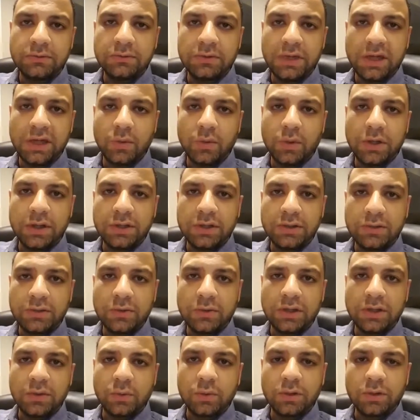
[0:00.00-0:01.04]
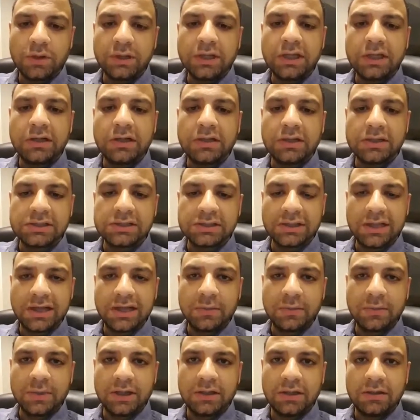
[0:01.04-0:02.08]
NYU and work in his
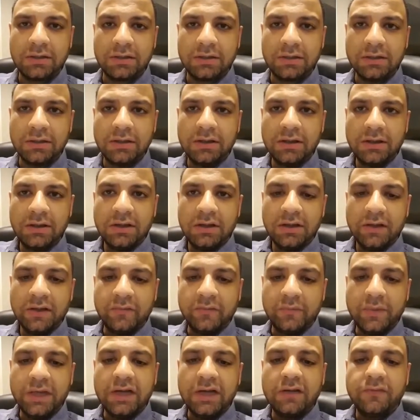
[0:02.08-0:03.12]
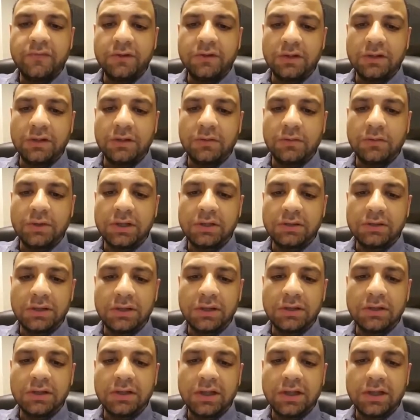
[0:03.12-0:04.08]
lab and have benefited a great deal